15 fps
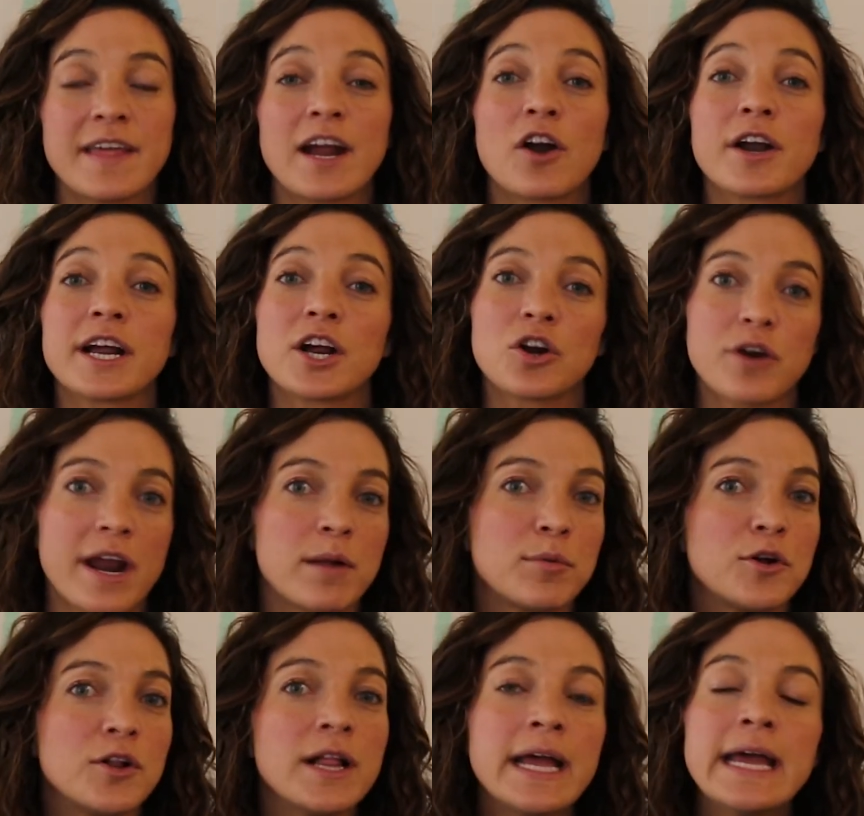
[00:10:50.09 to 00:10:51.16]
They are
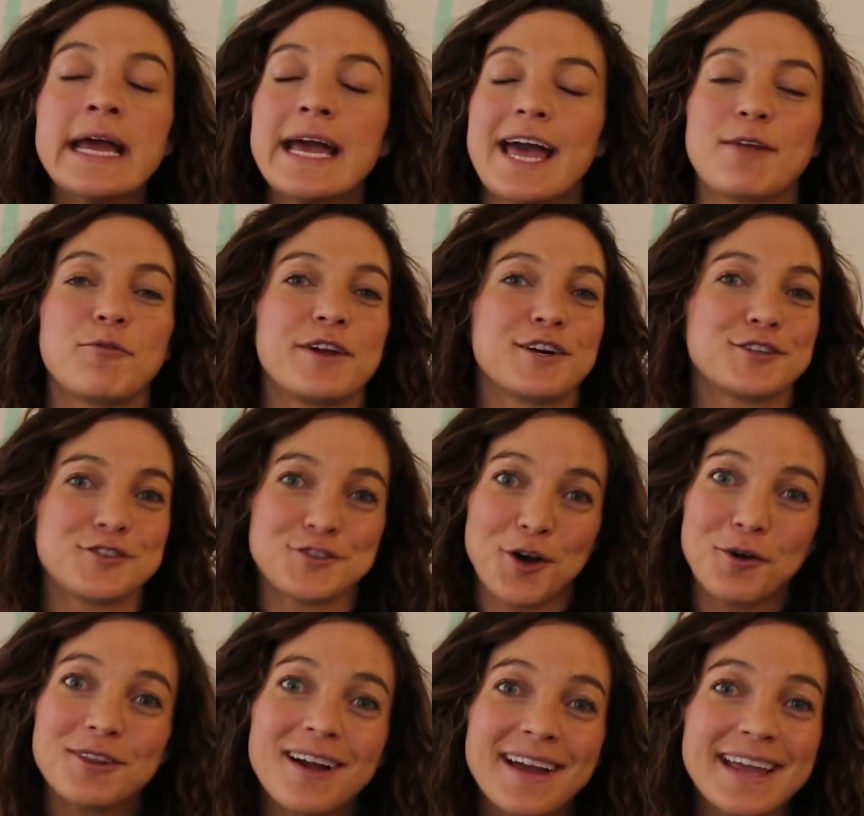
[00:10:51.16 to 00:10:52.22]
incredible, and we are
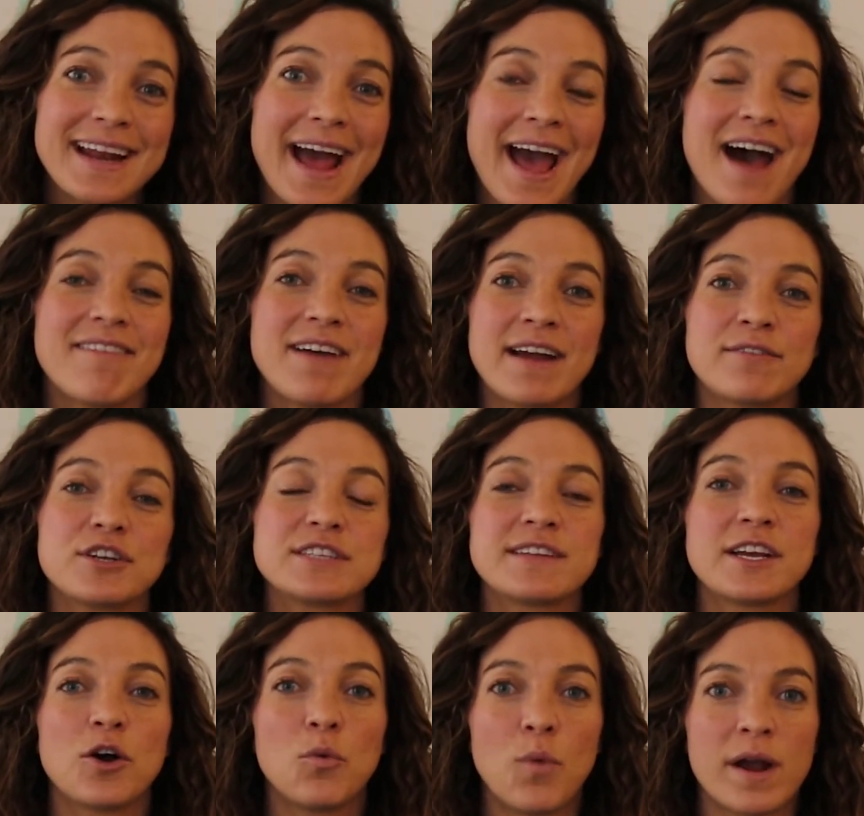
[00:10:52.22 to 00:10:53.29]
so lucky to have every
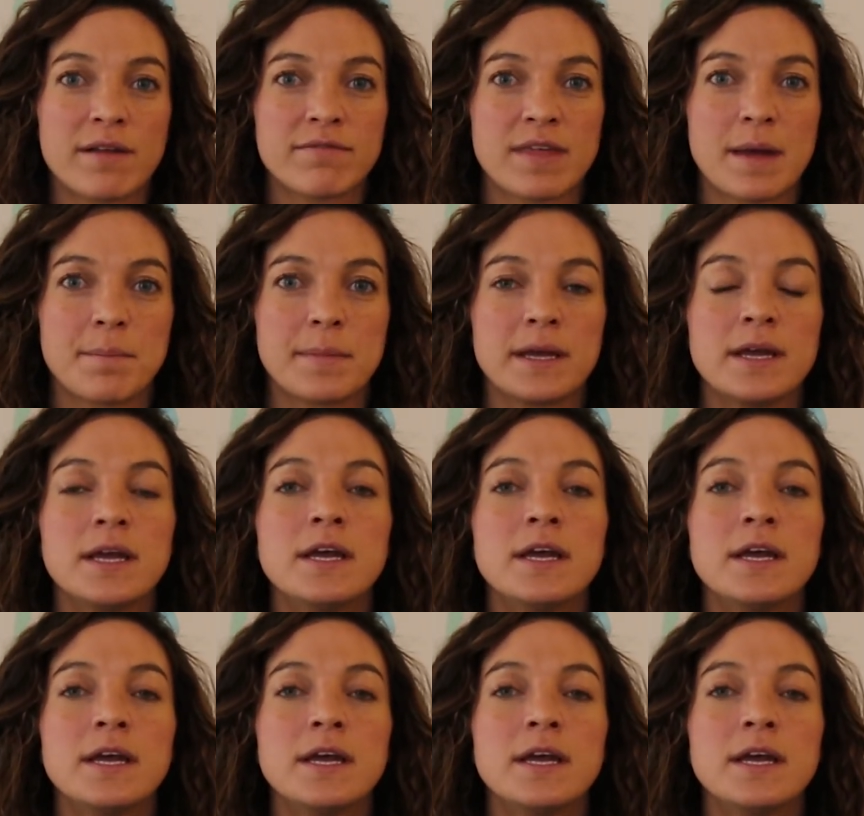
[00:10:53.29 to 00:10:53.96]
single one of them.